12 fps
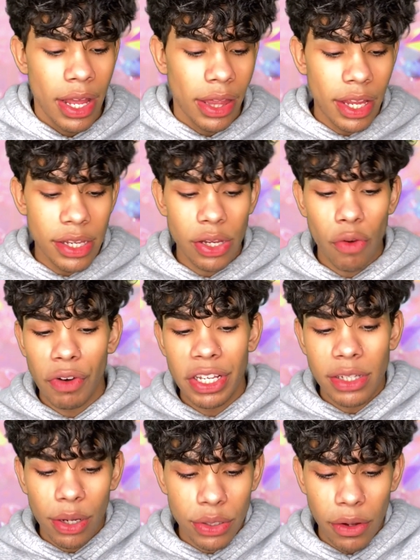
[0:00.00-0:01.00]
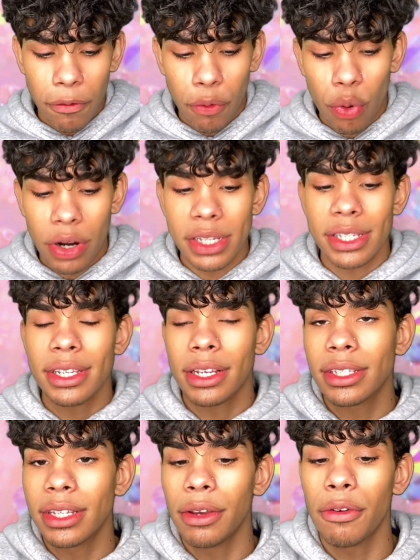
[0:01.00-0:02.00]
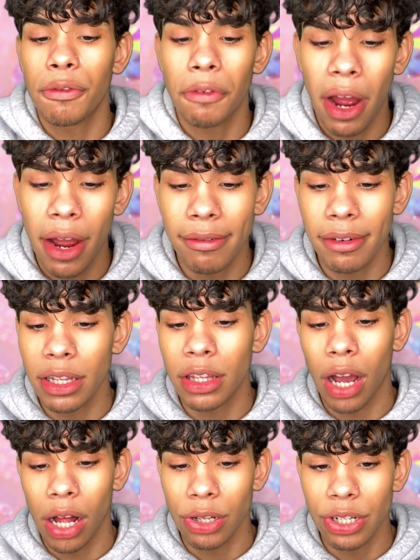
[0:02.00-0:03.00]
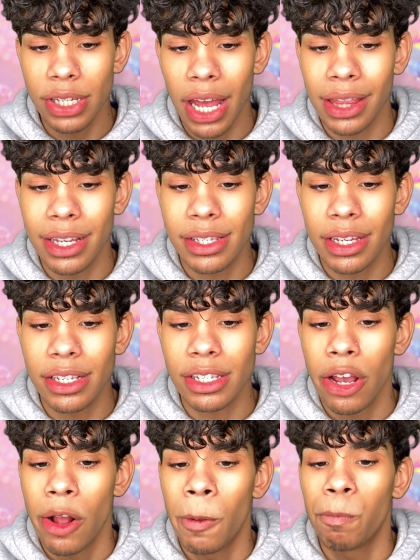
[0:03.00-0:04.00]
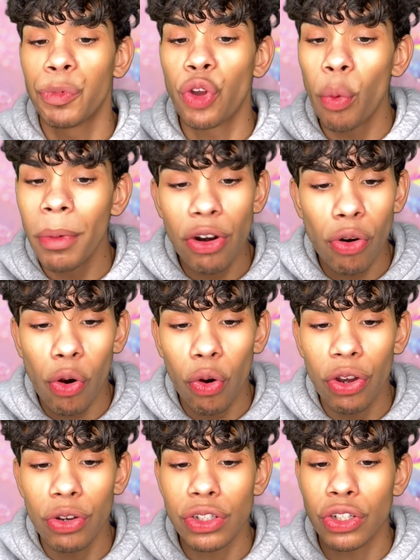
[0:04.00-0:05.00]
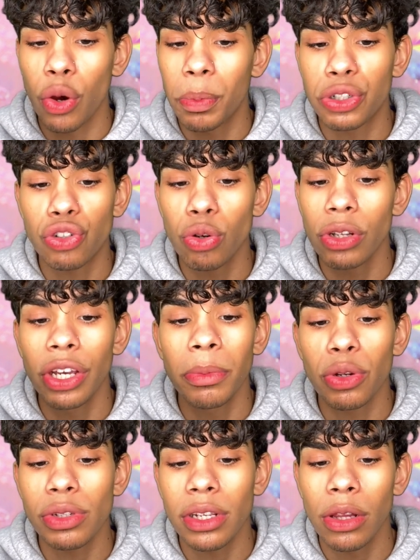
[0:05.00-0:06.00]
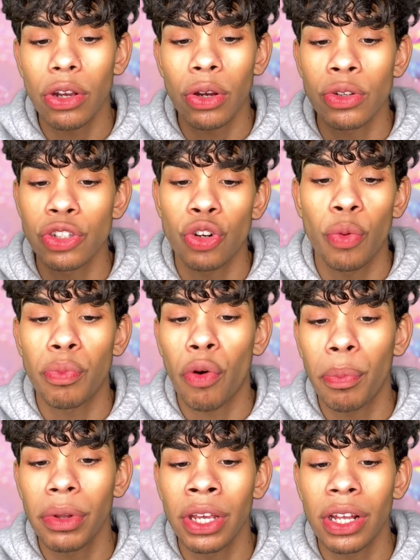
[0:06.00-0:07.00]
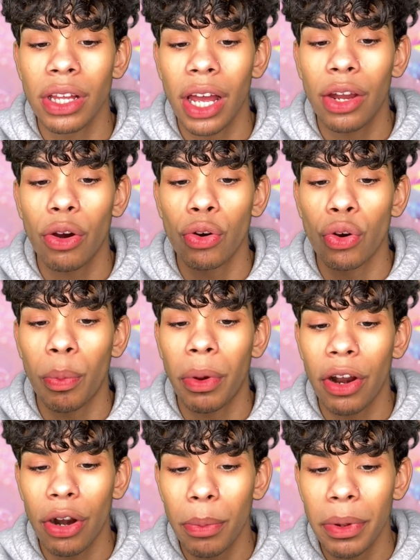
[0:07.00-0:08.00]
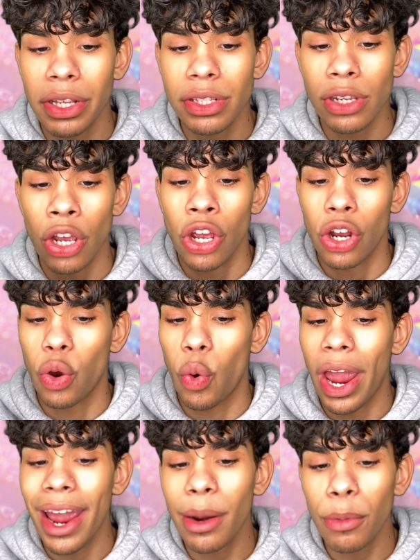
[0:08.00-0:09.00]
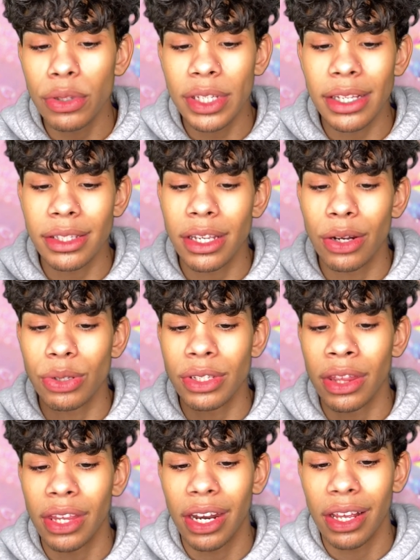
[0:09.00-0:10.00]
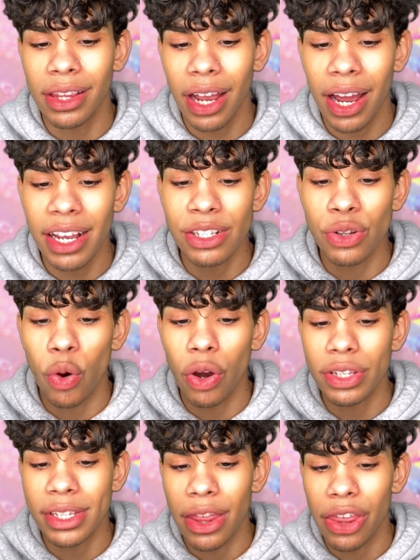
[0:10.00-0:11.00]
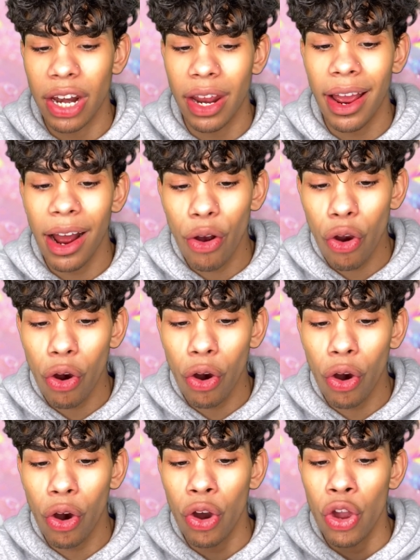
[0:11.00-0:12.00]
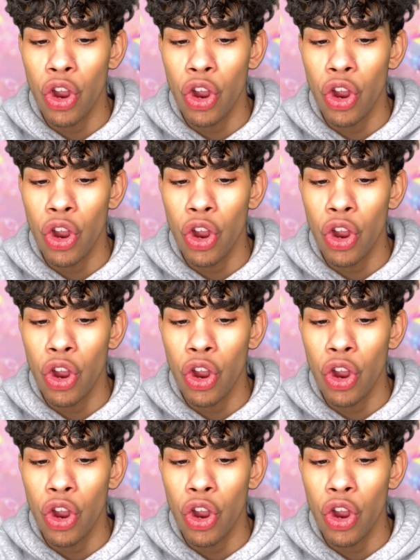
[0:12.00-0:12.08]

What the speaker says: This retails for $65, and this is no mineral oils, no petroleum, no silicones, no propylene glycol, no parabens, no animal testing, no synthetic dyes, no synthetic alcohol,